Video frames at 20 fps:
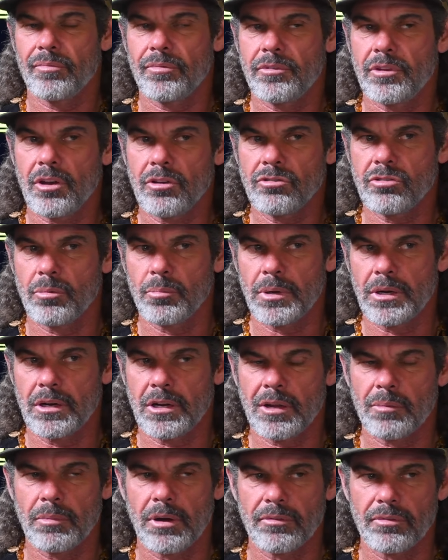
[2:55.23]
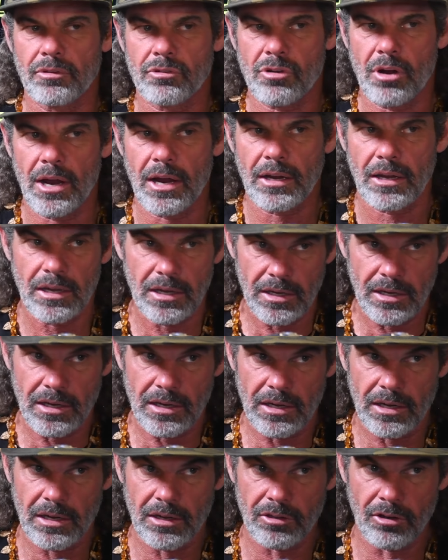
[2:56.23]
tell somebody to come off the track
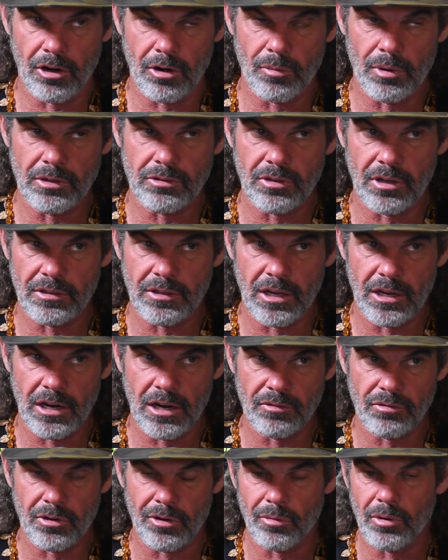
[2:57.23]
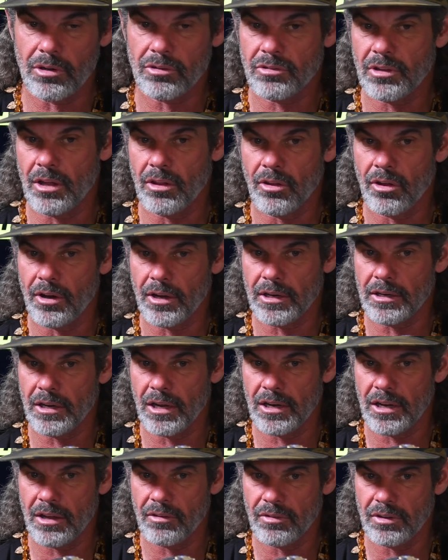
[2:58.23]
at heart rates like that after a race that long and
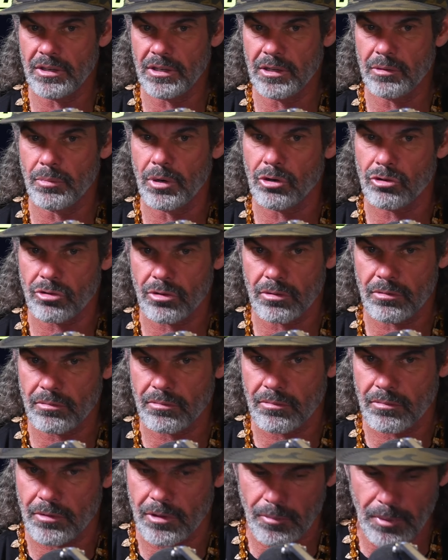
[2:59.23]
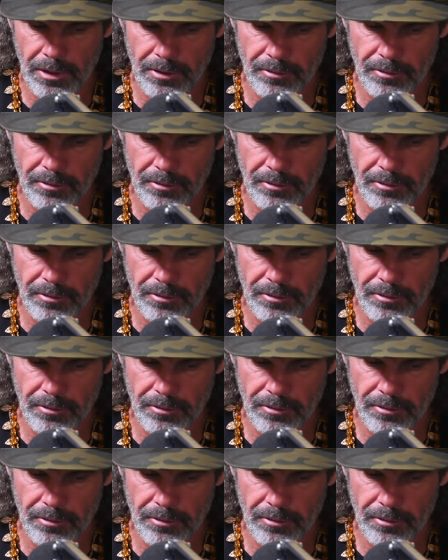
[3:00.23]
not have any emotion. Come on.